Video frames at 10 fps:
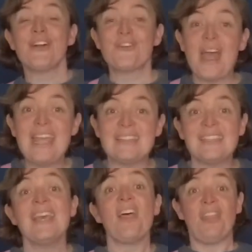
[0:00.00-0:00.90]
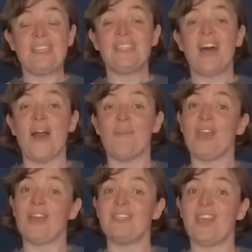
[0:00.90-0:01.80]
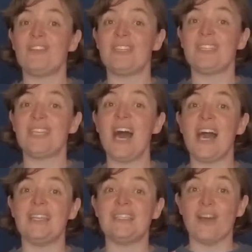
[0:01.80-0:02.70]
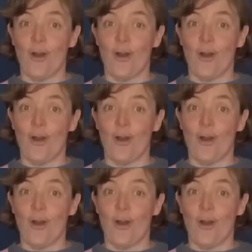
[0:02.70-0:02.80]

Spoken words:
Great. This time we're going to go to the sides.